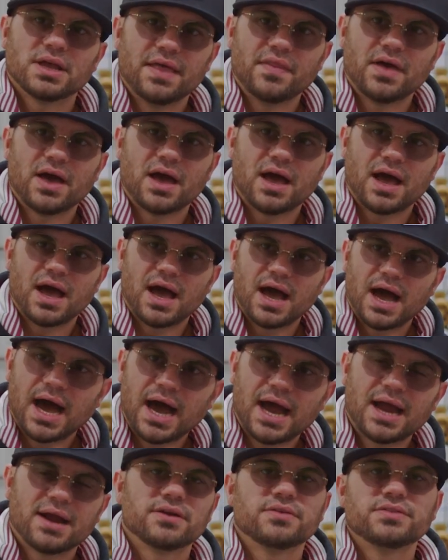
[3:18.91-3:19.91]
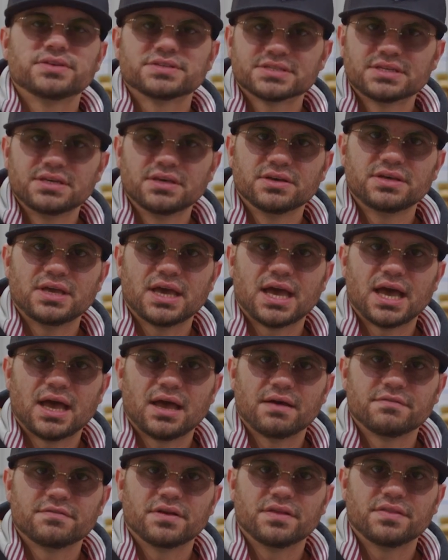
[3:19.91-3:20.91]
And the higher the skill you
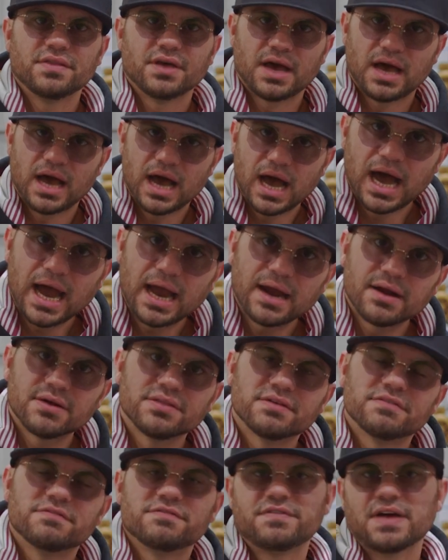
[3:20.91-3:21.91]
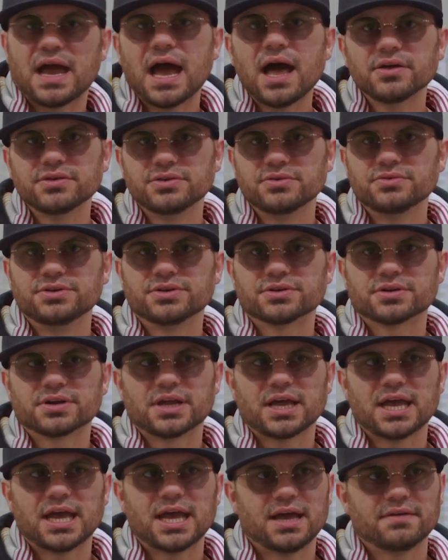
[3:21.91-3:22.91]
have, the higher the value you're
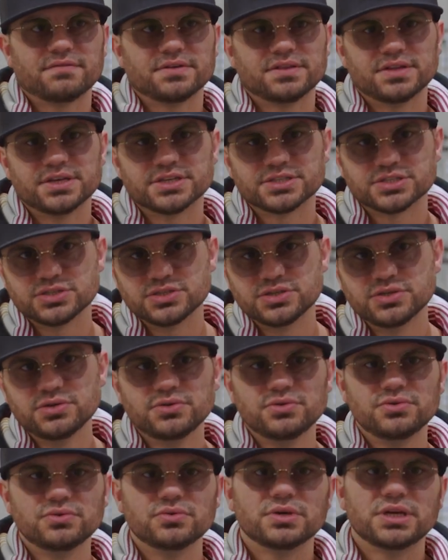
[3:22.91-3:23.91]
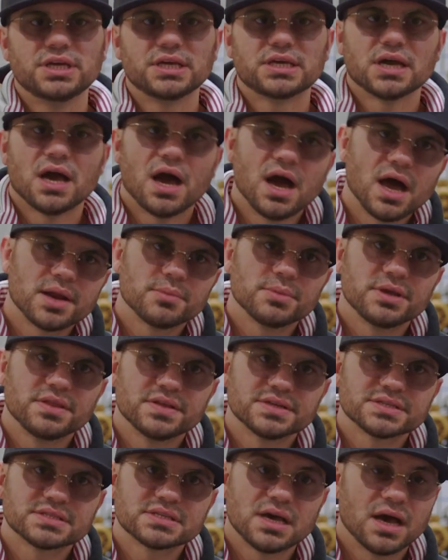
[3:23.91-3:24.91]
gonna have in this new economy
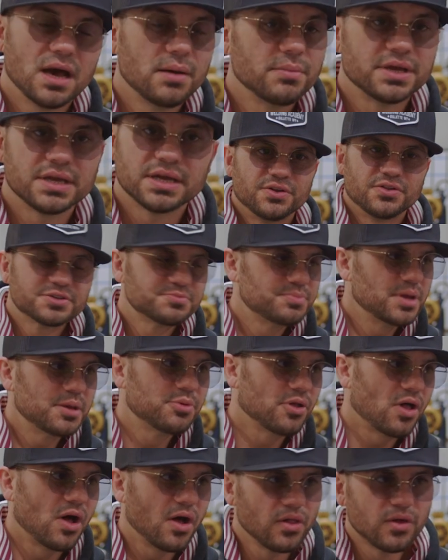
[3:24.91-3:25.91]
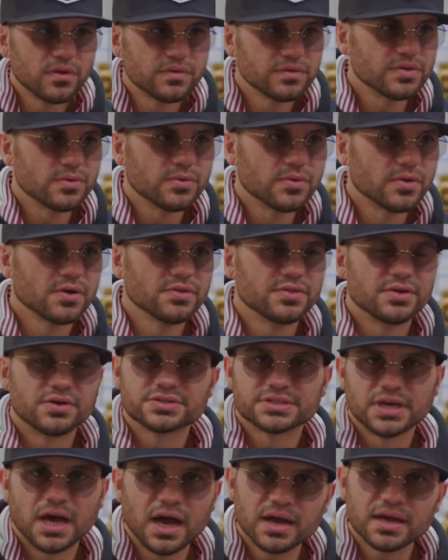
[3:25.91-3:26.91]
that's coming. You know, there's people all over the world that
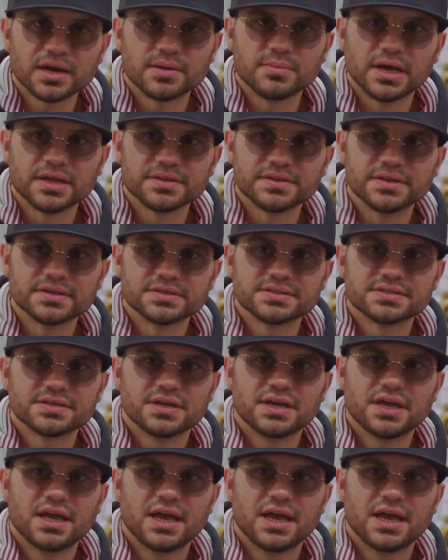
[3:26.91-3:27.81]
are talking about this.